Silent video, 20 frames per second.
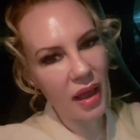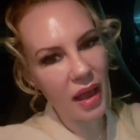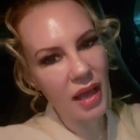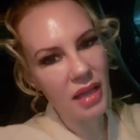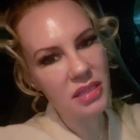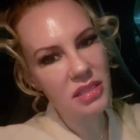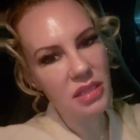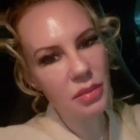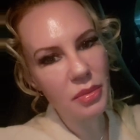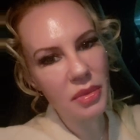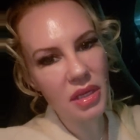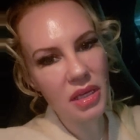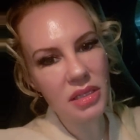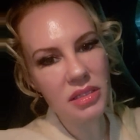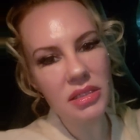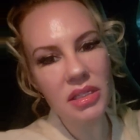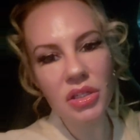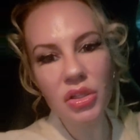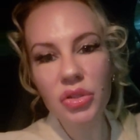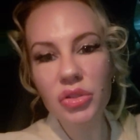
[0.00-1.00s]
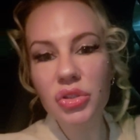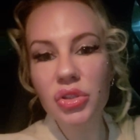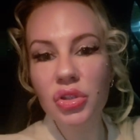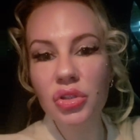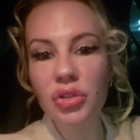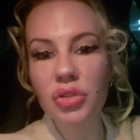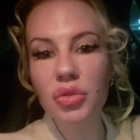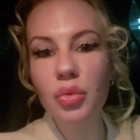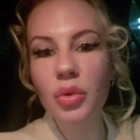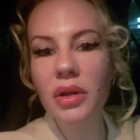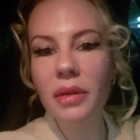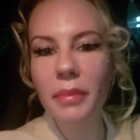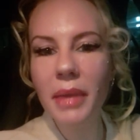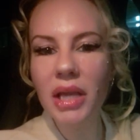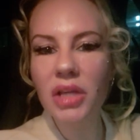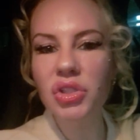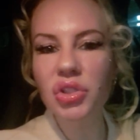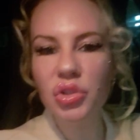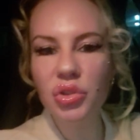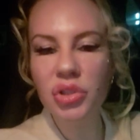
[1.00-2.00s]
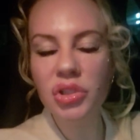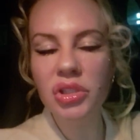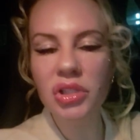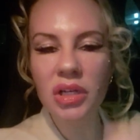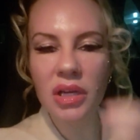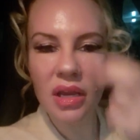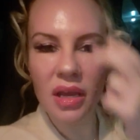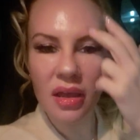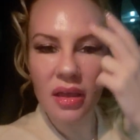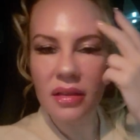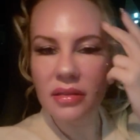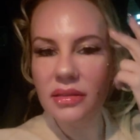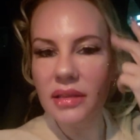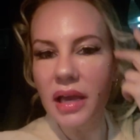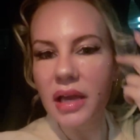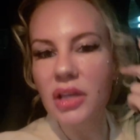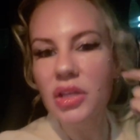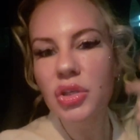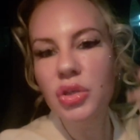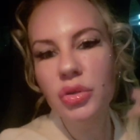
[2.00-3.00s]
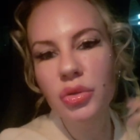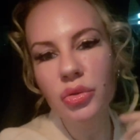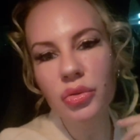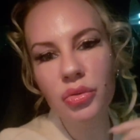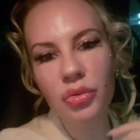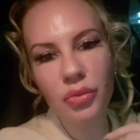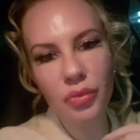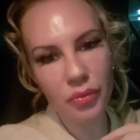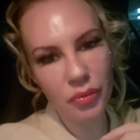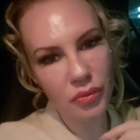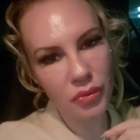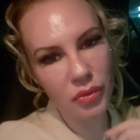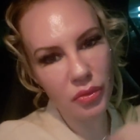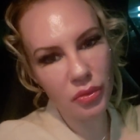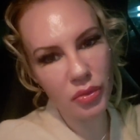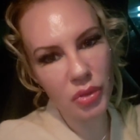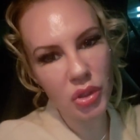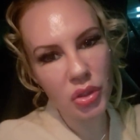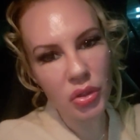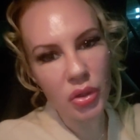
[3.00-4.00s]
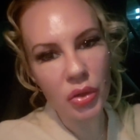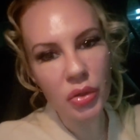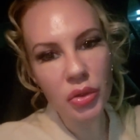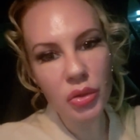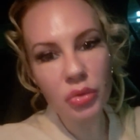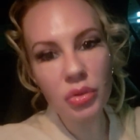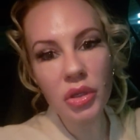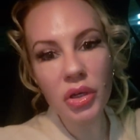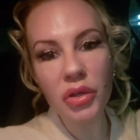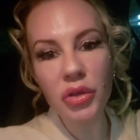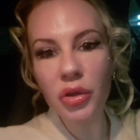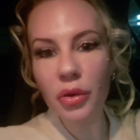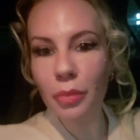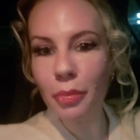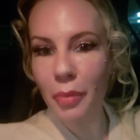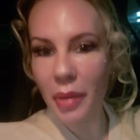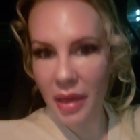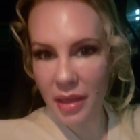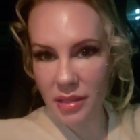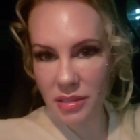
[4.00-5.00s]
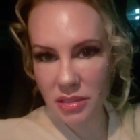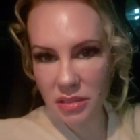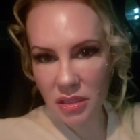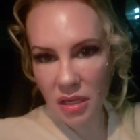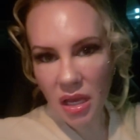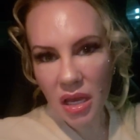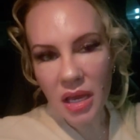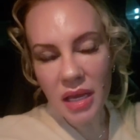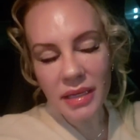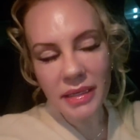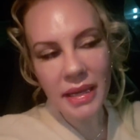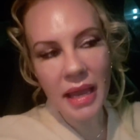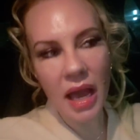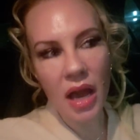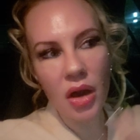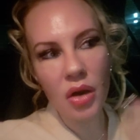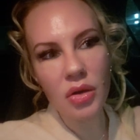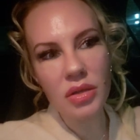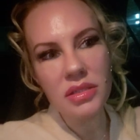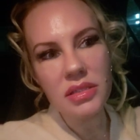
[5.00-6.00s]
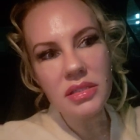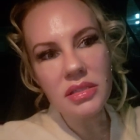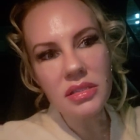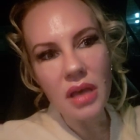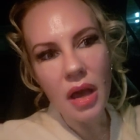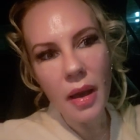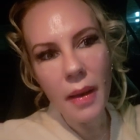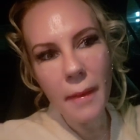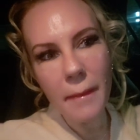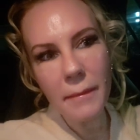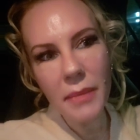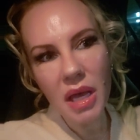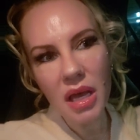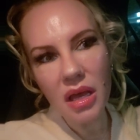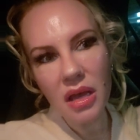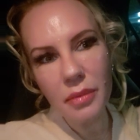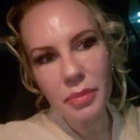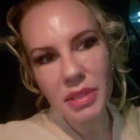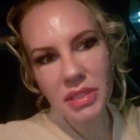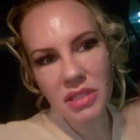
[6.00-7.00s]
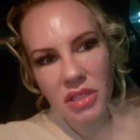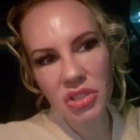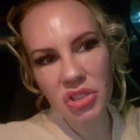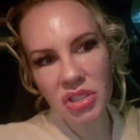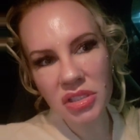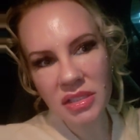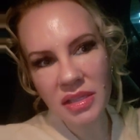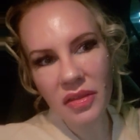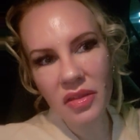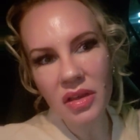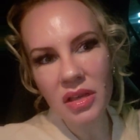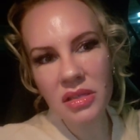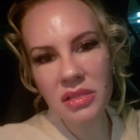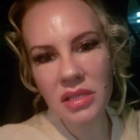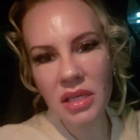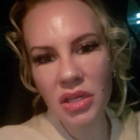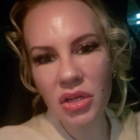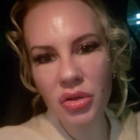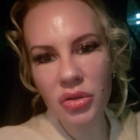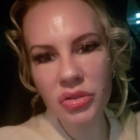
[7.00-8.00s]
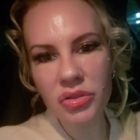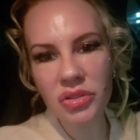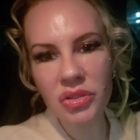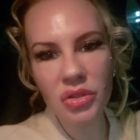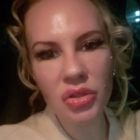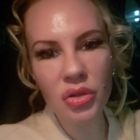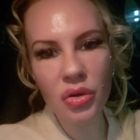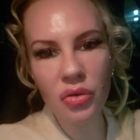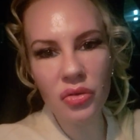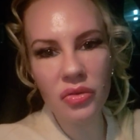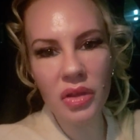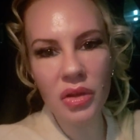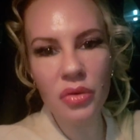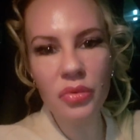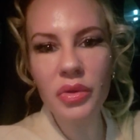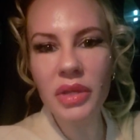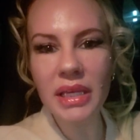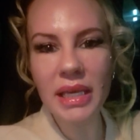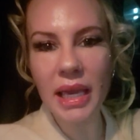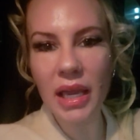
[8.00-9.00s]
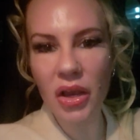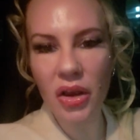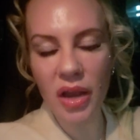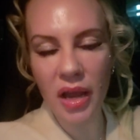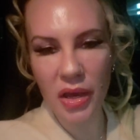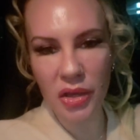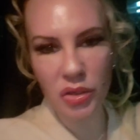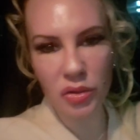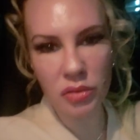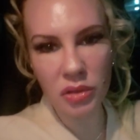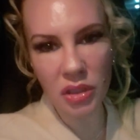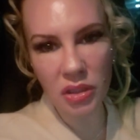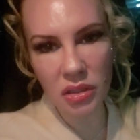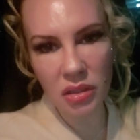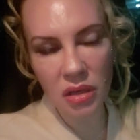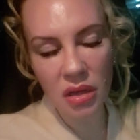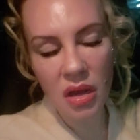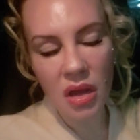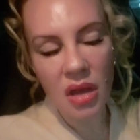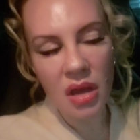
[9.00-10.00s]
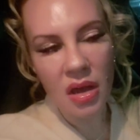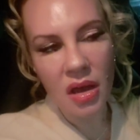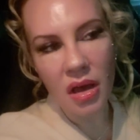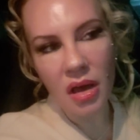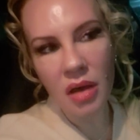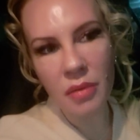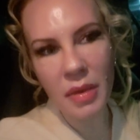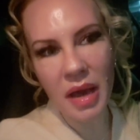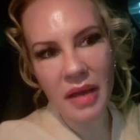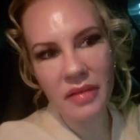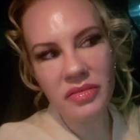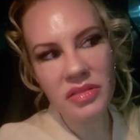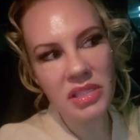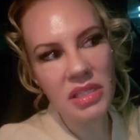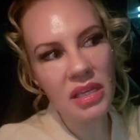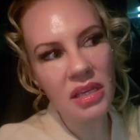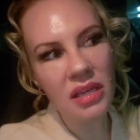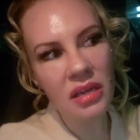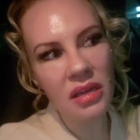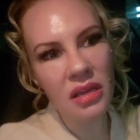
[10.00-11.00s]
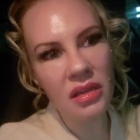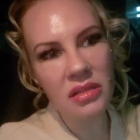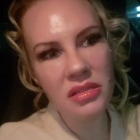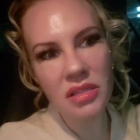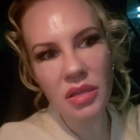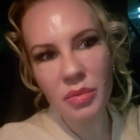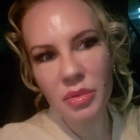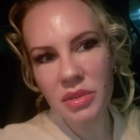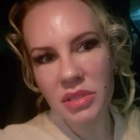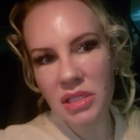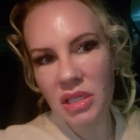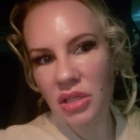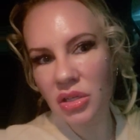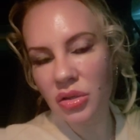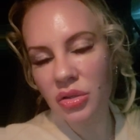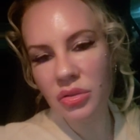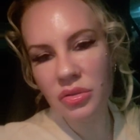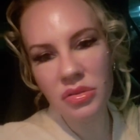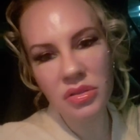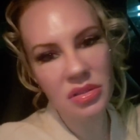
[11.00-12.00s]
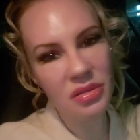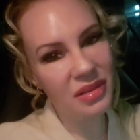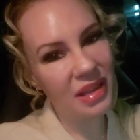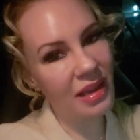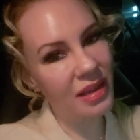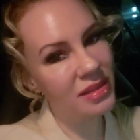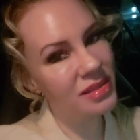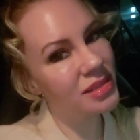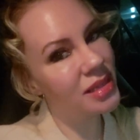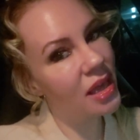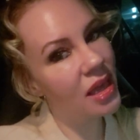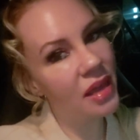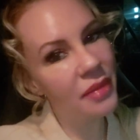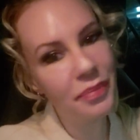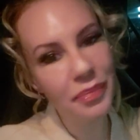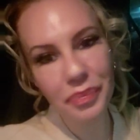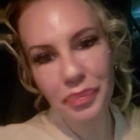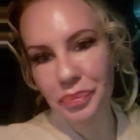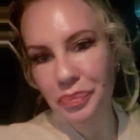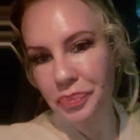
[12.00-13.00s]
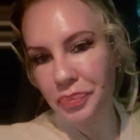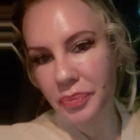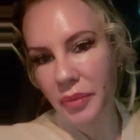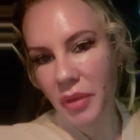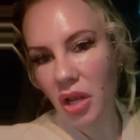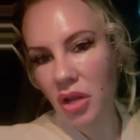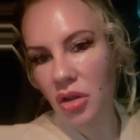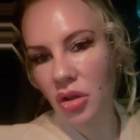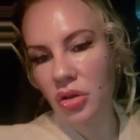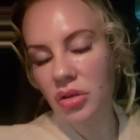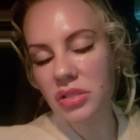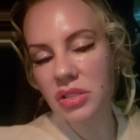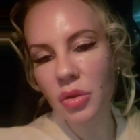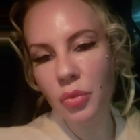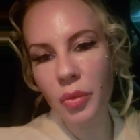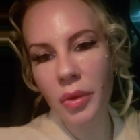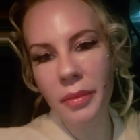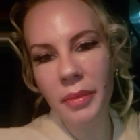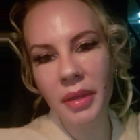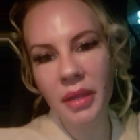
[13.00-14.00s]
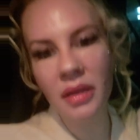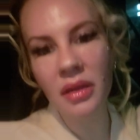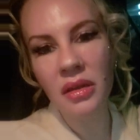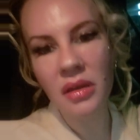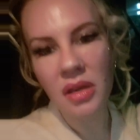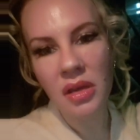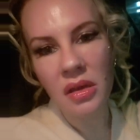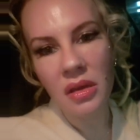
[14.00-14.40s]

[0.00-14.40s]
at some of the casinos, you just wanna make sure that you know, you look your best. Now, some positions at the casinos, they don't really care how you look. I've seen some casinos, like I said, you know, some women,